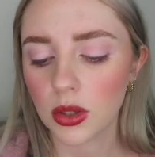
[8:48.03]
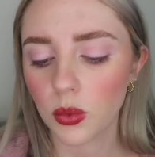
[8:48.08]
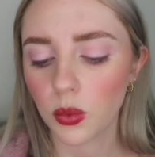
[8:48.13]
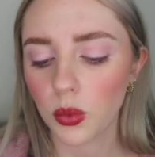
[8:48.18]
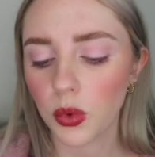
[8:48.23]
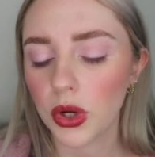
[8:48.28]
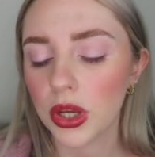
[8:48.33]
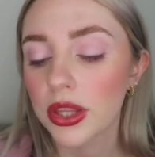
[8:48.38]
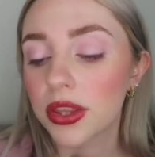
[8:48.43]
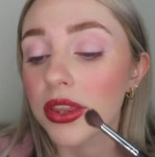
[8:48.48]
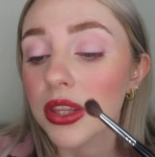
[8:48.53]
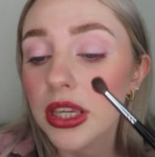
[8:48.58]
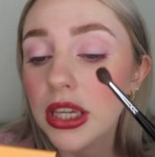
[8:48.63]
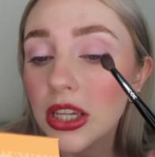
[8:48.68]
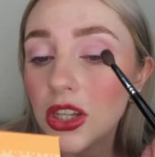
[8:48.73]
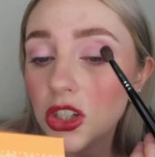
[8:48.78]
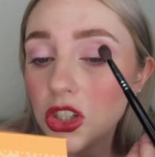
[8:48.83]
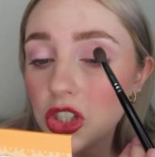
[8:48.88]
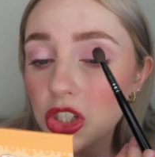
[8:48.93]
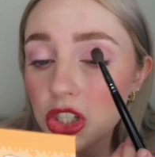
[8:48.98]
with
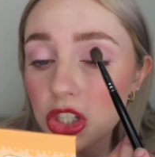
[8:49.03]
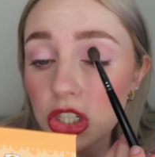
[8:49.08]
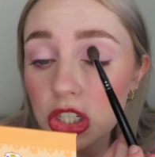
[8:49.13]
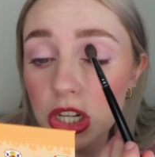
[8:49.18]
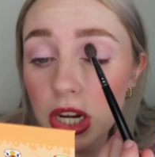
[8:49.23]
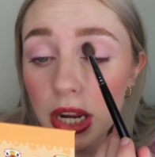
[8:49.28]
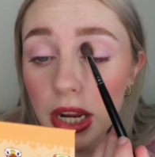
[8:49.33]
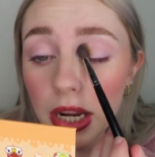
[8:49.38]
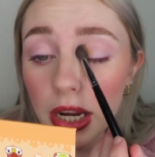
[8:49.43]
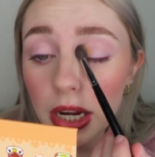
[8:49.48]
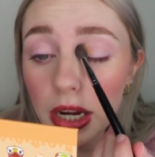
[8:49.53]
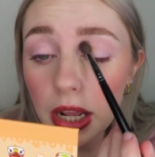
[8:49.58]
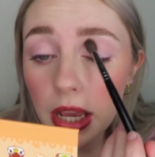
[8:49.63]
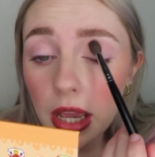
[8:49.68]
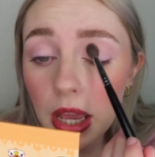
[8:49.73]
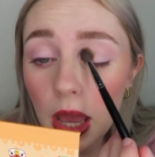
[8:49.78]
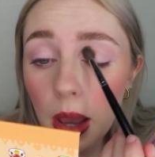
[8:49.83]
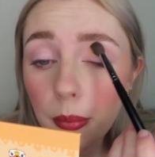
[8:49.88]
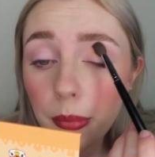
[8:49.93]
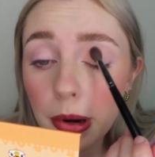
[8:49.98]
each shade,
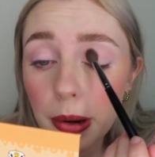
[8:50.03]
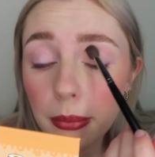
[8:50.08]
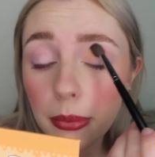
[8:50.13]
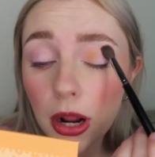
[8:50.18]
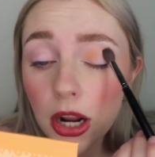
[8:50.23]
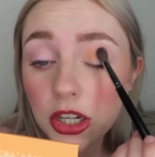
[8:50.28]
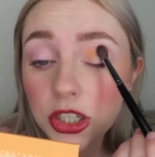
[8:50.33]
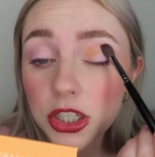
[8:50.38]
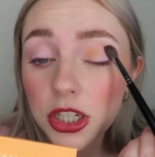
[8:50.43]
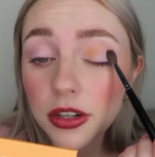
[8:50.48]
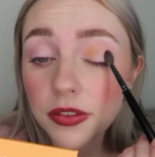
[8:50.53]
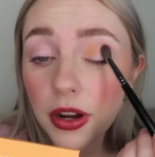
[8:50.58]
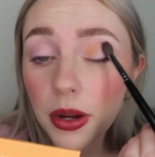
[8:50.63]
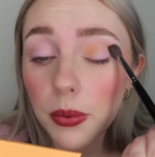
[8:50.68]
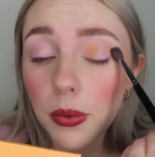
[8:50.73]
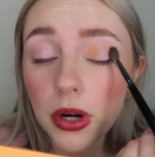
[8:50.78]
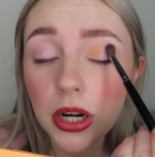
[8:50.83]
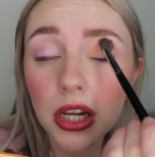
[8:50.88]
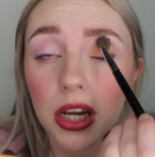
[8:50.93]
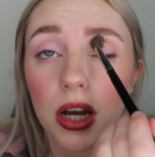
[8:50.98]
but I'm not sure if I
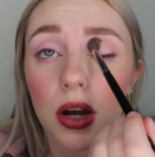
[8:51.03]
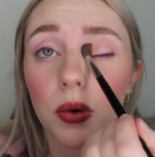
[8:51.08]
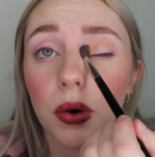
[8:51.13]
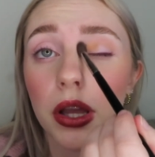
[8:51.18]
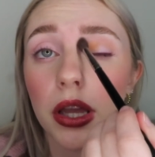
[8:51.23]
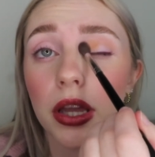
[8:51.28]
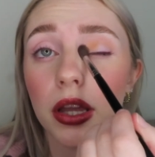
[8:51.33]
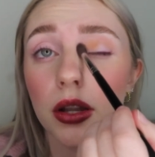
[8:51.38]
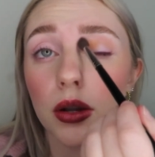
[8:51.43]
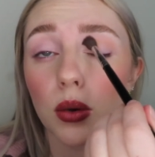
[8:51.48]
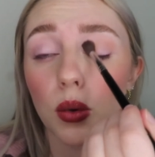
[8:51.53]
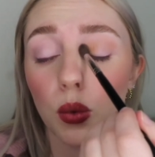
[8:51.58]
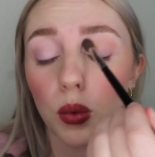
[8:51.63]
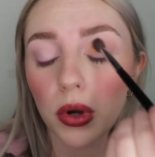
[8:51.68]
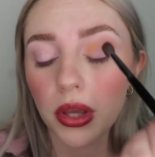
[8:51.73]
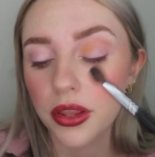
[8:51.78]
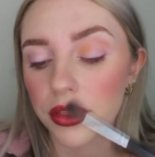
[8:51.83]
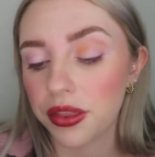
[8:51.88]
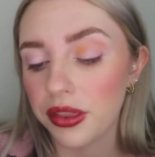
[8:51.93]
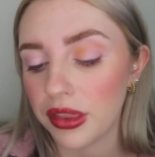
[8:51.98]
want to go in
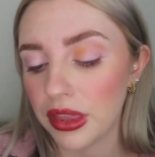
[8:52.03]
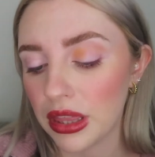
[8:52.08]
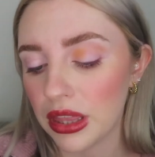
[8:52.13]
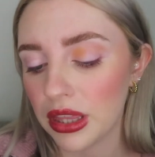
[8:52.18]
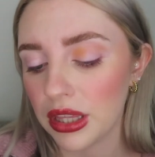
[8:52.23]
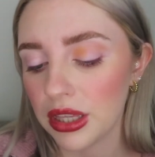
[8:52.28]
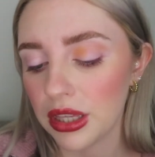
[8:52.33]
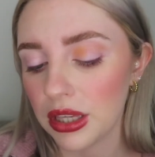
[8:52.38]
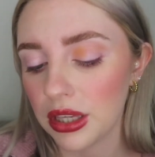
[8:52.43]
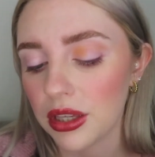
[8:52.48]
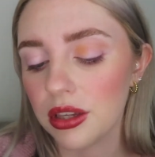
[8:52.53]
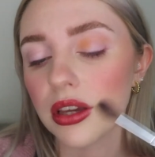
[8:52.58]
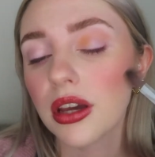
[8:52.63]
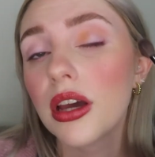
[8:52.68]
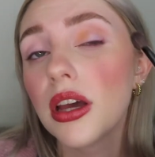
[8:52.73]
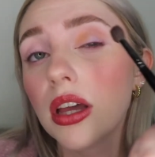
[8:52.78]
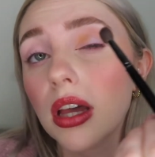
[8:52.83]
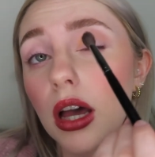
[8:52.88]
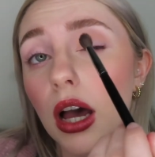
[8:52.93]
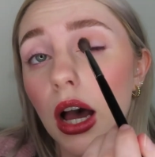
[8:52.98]
with the
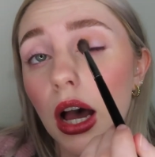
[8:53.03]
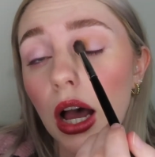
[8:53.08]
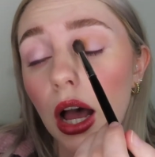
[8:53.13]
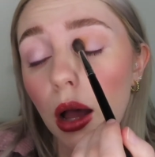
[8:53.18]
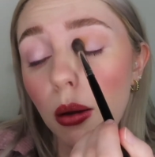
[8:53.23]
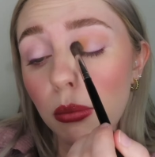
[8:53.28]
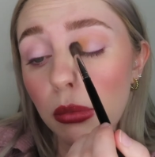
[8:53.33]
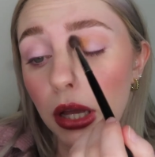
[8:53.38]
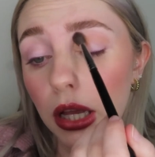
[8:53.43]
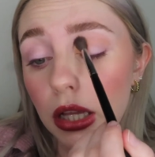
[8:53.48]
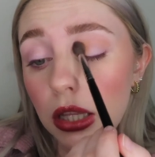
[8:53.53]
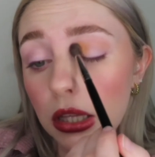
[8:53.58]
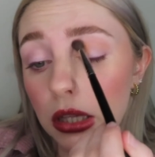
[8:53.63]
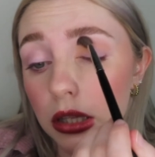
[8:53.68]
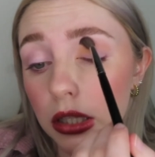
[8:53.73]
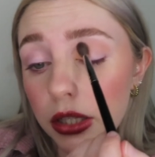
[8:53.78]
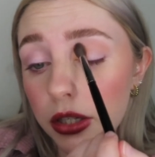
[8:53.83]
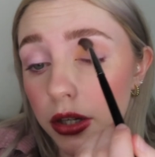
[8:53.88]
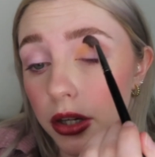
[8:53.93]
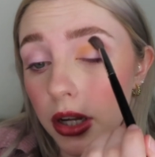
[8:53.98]

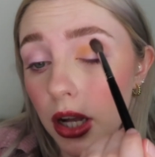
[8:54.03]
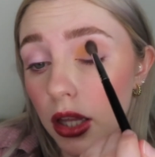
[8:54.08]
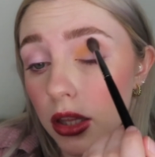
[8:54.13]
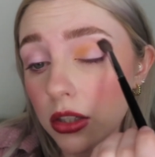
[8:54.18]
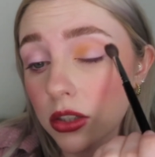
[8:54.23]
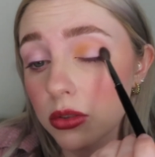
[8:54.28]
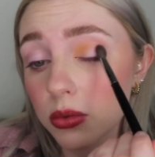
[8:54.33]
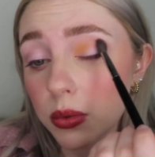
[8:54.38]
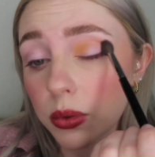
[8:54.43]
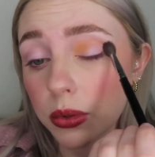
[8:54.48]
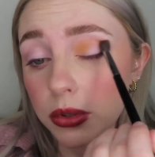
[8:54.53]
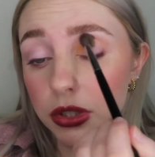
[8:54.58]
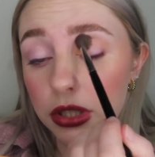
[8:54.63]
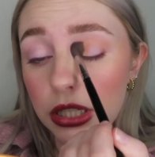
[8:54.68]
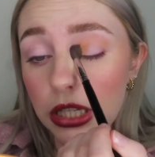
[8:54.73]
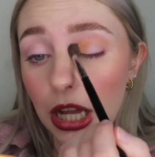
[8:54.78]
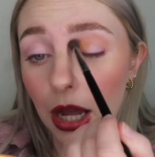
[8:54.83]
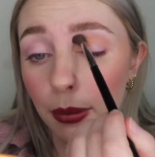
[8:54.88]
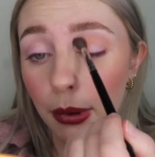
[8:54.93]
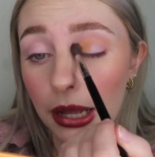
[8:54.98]
glitter colors. We will
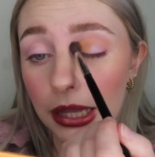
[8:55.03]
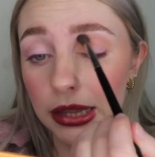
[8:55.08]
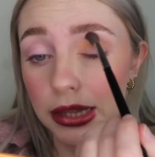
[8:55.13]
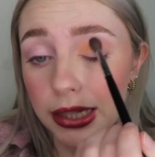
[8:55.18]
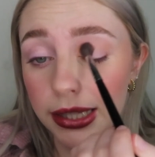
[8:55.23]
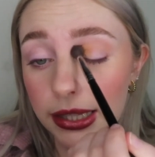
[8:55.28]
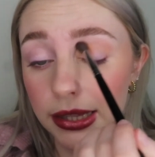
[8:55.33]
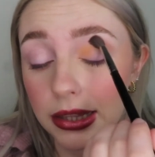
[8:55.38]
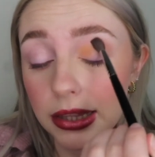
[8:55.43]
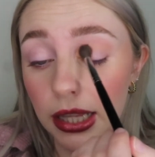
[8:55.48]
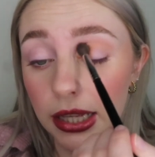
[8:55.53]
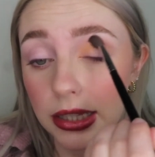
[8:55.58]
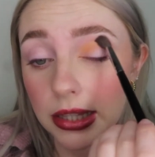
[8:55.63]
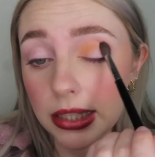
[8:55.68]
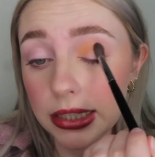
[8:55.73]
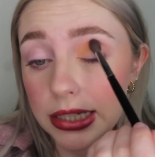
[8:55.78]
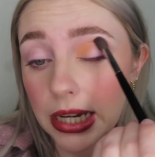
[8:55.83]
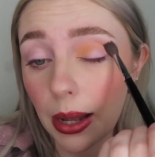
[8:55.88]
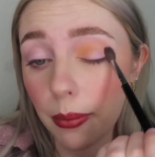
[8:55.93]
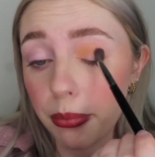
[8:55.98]
see. I might lightly
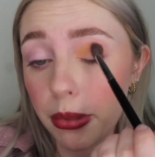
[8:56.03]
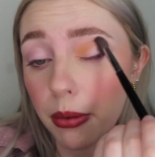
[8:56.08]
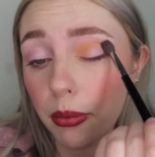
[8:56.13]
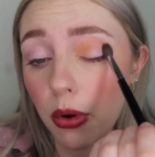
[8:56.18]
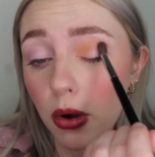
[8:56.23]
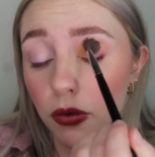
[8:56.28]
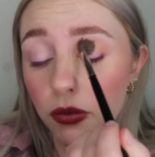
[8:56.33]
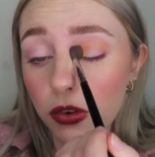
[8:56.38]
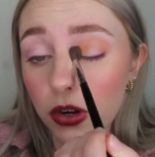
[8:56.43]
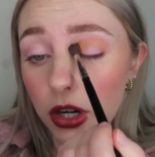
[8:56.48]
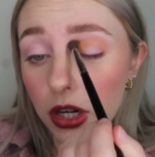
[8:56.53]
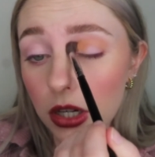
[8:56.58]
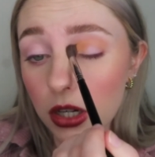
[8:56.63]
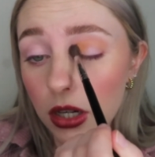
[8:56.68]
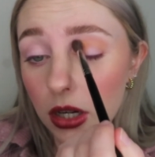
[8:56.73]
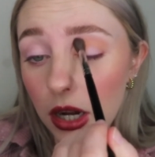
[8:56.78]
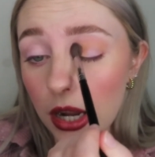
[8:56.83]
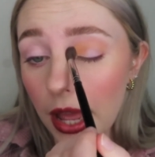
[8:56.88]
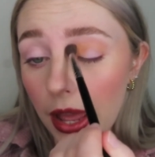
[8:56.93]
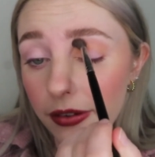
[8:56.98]
tap them over
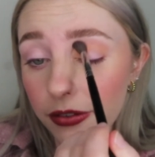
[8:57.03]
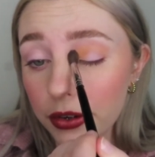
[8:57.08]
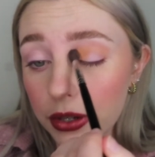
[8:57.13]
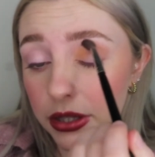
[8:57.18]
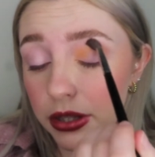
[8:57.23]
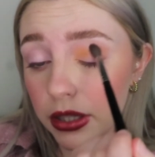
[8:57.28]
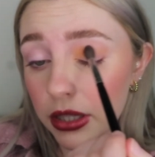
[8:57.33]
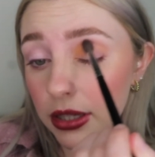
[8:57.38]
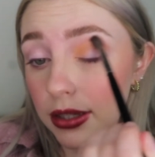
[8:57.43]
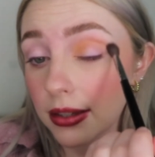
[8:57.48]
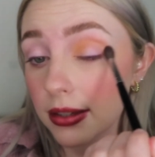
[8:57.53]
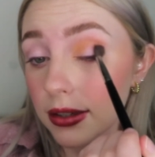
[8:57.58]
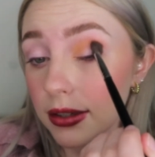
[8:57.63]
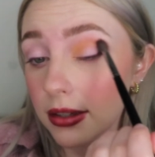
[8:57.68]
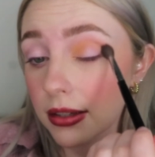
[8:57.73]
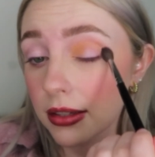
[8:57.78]
everything.